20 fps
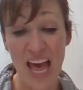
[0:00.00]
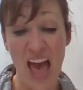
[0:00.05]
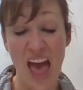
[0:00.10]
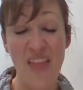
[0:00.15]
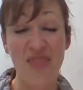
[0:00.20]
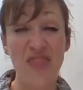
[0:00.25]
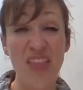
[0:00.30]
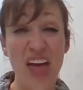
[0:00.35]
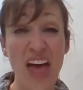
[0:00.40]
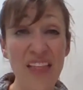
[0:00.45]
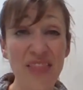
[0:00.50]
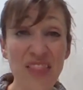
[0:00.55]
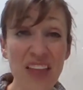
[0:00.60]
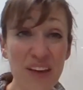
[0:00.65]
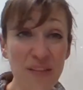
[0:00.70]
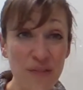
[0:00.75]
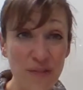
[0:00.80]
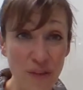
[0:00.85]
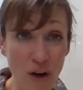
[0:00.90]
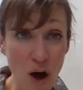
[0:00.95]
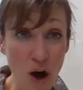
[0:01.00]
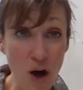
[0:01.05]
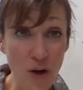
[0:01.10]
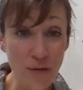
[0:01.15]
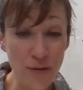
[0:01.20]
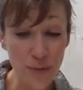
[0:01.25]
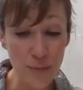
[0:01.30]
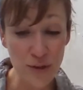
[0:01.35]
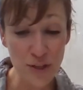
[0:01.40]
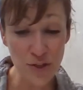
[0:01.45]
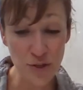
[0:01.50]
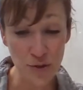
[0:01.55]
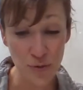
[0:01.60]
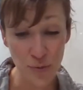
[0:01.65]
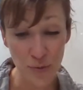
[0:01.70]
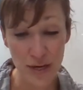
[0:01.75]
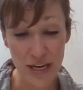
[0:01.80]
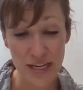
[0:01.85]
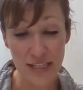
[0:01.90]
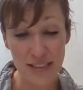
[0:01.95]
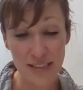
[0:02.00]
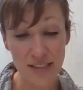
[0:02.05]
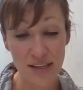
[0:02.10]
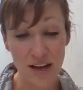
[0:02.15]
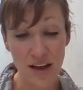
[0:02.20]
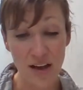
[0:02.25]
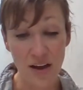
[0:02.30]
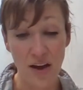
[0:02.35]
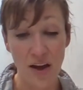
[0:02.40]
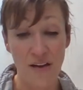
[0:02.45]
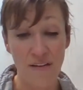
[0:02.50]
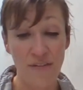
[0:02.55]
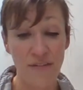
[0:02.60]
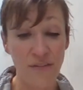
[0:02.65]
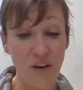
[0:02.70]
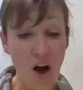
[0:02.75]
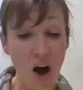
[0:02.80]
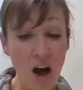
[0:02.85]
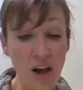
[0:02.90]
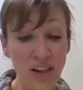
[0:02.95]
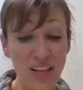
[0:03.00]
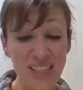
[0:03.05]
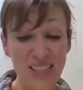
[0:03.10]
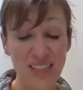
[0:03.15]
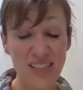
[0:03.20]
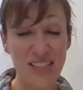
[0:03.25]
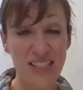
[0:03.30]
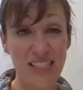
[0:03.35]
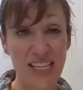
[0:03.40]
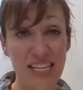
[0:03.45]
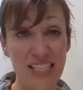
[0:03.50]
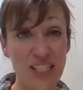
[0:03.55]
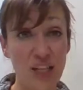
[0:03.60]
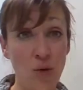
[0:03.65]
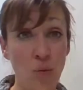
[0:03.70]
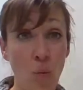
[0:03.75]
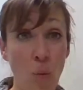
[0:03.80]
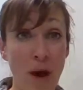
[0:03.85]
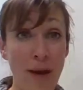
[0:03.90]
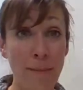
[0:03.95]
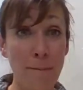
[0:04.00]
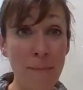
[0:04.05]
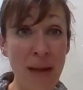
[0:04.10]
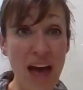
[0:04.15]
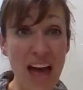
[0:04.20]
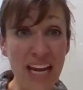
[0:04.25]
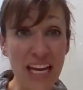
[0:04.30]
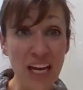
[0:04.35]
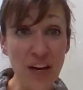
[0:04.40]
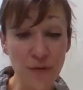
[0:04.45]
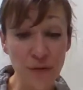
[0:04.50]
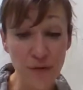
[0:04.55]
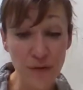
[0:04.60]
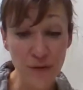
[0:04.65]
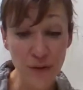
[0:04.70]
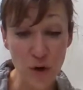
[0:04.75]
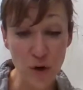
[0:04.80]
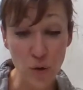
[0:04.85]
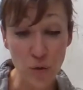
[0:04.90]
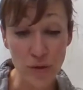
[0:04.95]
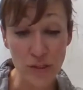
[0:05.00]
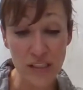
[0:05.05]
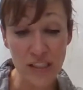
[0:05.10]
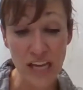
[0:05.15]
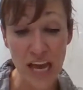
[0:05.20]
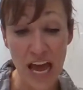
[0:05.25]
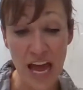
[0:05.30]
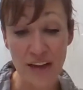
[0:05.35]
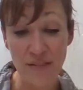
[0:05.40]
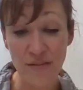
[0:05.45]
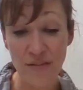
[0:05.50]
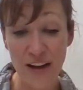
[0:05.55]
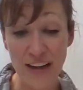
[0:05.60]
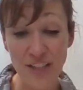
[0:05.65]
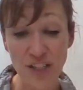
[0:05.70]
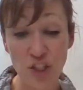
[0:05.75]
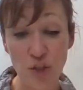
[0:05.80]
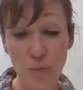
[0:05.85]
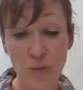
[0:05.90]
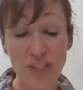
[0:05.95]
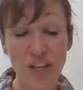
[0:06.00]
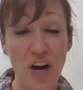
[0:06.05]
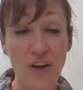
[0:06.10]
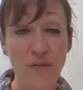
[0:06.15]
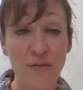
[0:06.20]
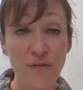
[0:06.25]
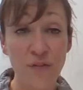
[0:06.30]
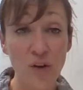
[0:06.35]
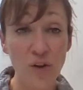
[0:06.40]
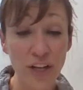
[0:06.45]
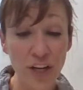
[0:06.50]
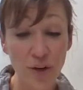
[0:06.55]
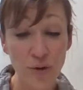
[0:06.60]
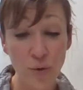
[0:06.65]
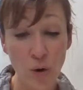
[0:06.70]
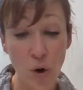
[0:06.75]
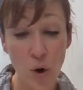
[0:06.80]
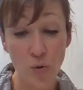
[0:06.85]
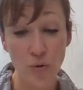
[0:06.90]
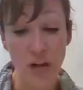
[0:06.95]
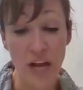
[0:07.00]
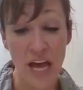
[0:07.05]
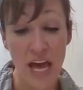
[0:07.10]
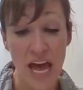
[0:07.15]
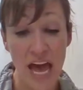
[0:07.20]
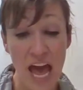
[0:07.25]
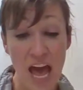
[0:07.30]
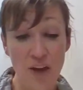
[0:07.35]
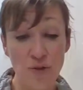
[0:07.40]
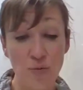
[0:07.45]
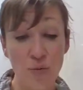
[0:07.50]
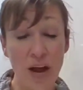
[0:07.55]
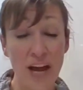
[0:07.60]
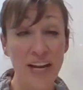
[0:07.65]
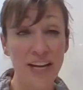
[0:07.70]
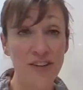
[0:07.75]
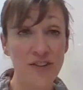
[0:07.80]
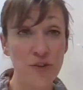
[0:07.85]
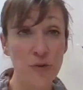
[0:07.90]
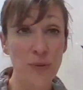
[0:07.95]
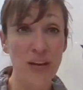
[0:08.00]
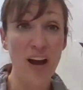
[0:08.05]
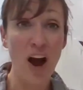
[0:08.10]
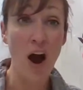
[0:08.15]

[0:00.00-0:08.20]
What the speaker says: and then they fall from the trees. Fall is the season when many fruits and vegetables are fully grown and ready to be